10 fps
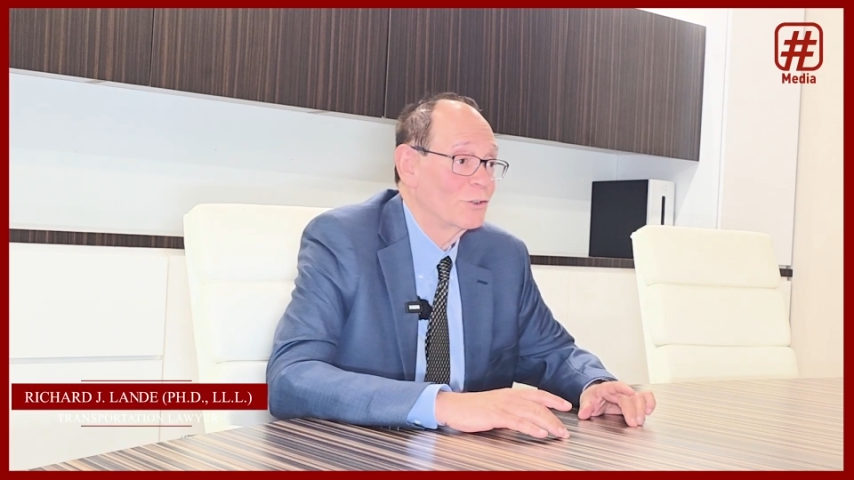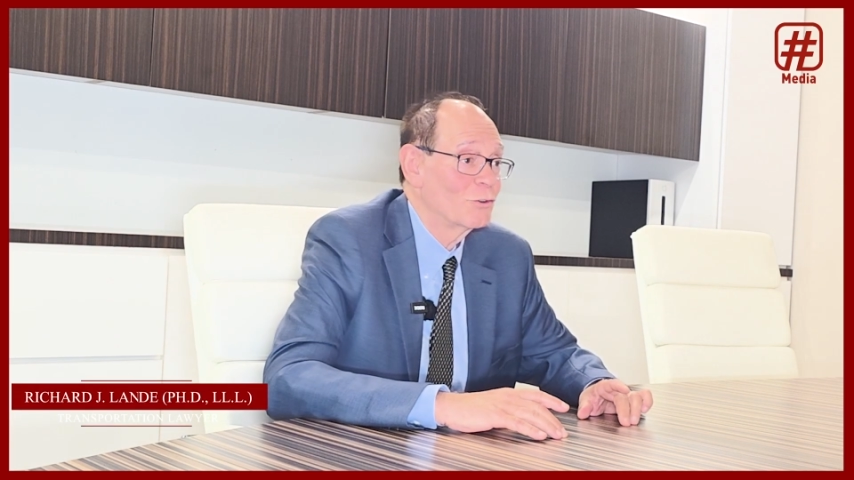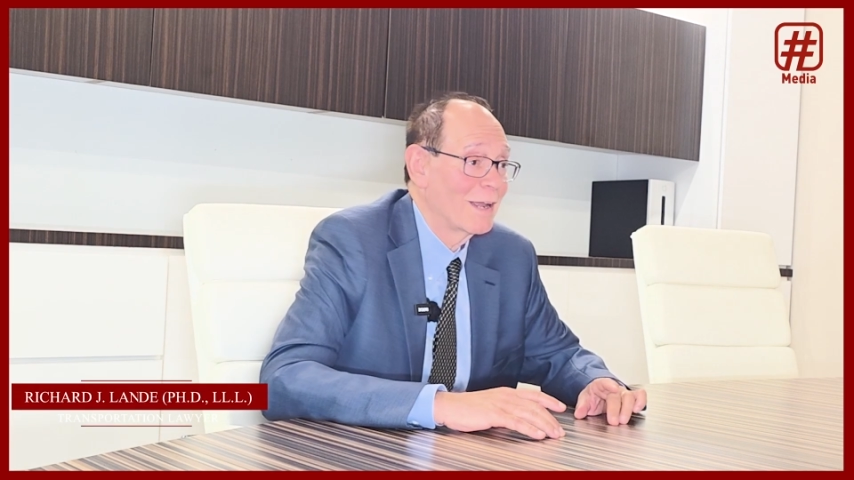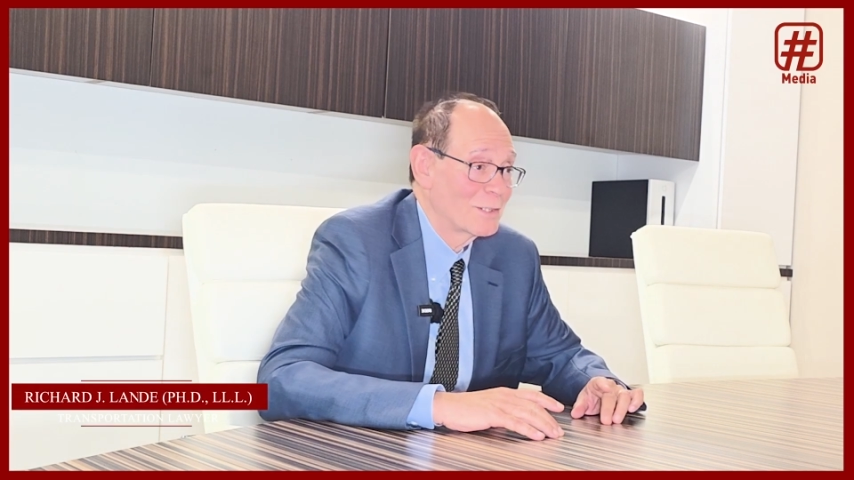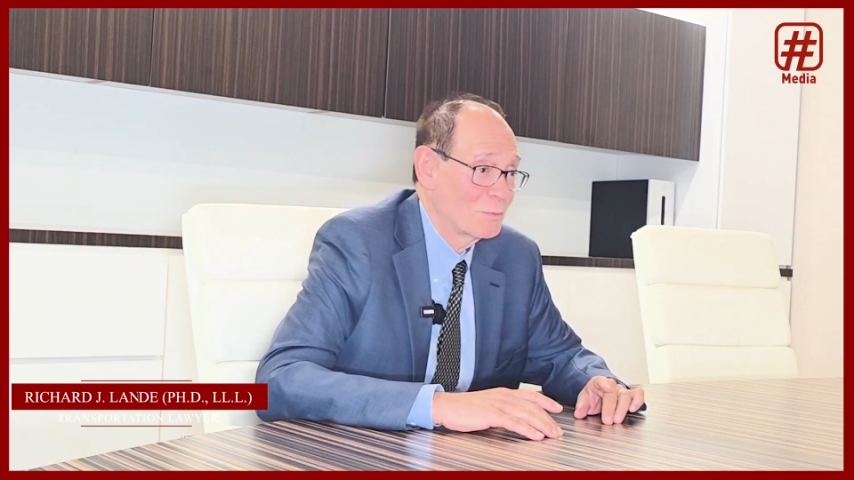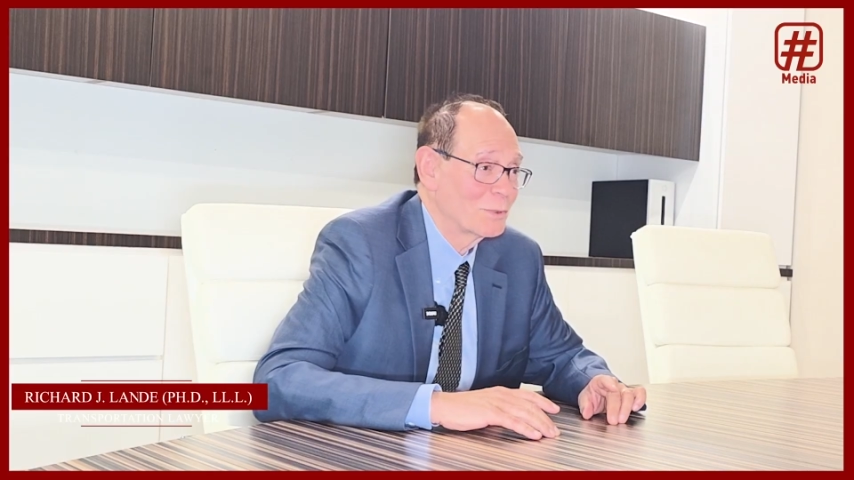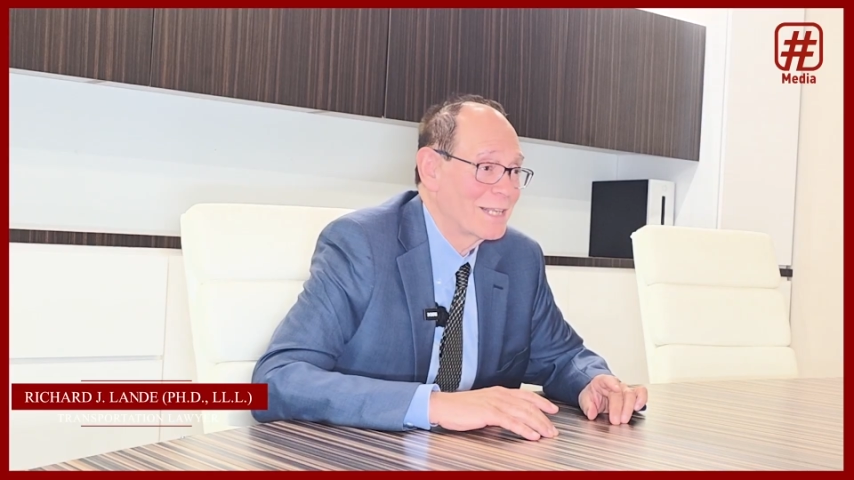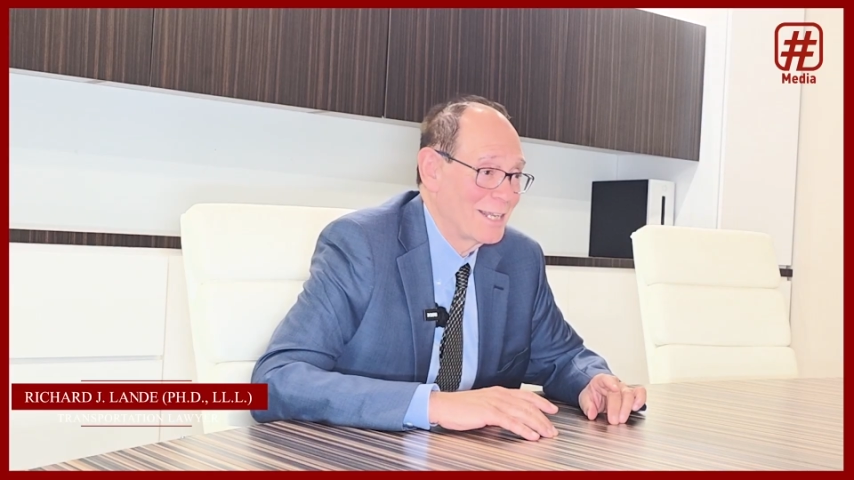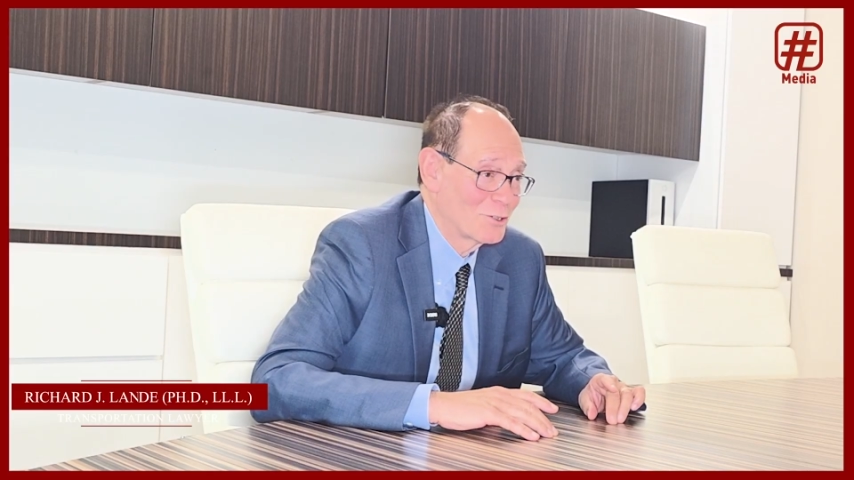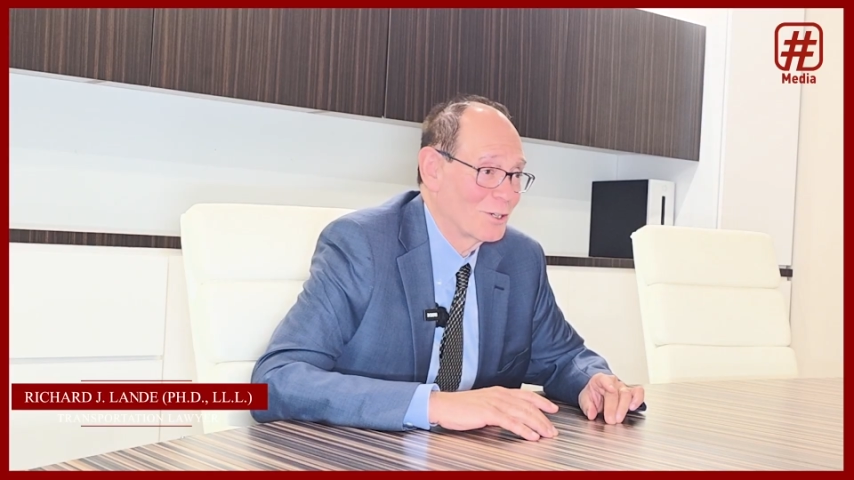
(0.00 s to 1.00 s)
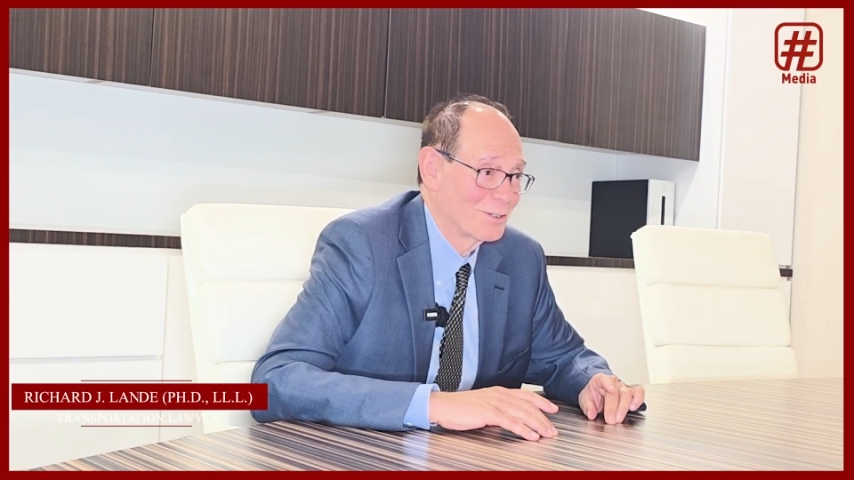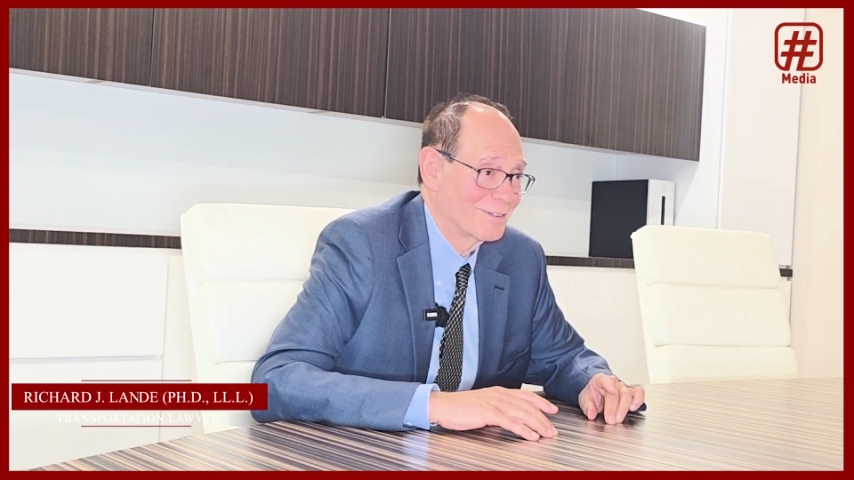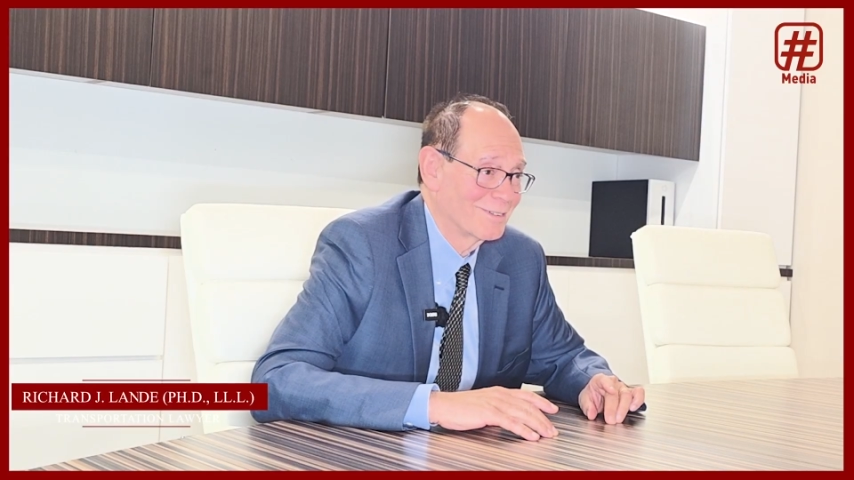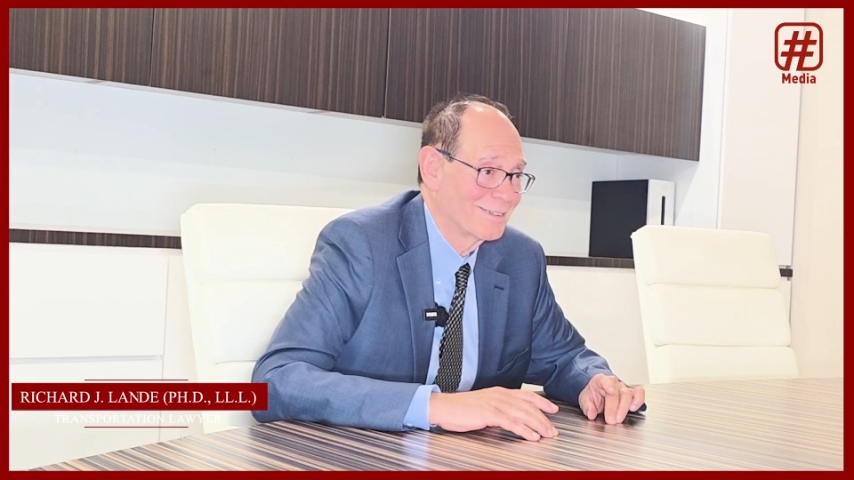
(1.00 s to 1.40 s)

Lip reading: to transportation.